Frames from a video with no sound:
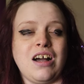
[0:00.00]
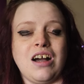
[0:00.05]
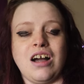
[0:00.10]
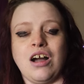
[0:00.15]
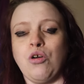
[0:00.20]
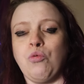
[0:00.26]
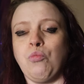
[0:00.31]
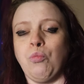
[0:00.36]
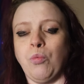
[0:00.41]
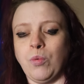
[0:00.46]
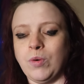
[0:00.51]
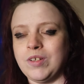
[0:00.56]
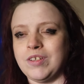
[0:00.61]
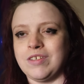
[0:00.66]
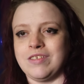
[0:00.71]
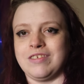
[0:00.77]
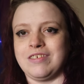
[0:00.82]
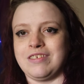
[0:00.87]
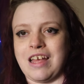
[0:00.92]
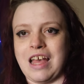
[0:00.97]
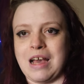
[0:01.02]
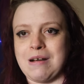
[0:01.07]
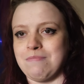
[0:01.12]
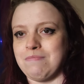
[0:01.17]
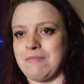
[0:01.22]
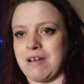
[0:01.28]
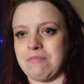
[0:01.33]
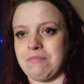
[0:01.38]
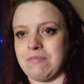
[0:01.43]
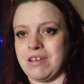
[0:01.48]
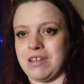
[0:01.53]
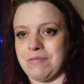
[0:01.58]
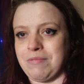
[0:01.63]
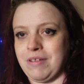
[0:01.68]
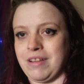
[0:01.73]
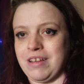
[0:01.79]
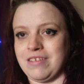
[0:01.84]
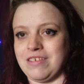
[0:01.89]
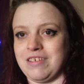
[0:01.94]
I wouldn't say I'm that
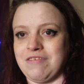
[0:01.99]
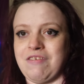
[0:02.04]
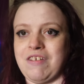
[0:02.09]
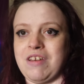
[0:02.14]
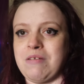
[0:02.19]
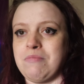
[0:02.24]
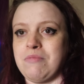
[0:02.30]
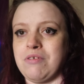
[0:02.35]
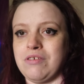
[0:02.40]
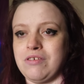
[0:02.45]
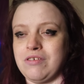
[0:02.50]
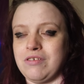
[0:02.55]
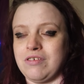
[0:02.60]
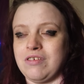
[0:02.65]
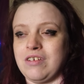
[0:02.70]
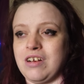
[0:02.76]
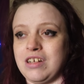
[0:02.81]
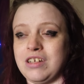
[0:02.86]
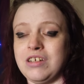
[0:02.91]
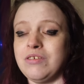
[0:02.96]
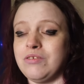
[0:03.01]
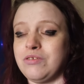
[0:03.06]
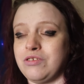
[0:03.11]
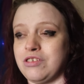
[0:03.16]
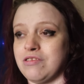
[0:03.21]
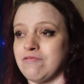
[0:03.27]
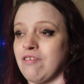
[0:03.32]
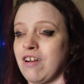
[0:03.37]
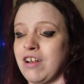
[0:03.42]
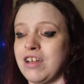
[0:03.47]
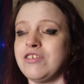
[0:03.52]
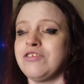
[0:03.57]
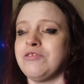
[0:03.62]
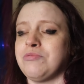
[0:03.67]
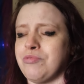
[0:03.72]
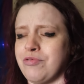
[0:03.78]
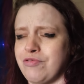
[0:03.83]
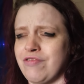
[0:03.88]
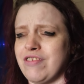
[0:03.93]
manipulative anymore. I used to
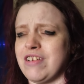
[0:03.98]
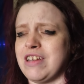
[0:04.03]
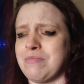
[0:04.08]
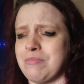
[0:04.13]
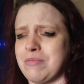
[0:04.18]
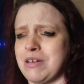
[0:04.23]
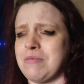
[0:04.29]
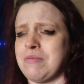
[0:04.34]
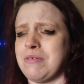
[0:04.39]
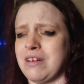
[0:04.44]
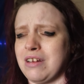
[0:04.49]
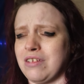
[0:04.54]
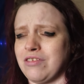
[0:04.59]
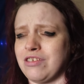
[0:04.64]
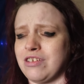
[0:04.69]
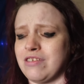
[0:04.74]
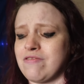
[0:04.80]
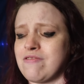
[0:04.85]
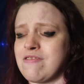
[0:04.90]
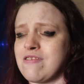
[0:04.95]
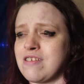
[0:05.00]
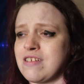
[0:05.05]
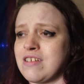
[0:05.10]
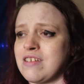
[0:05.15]
be really manipulative,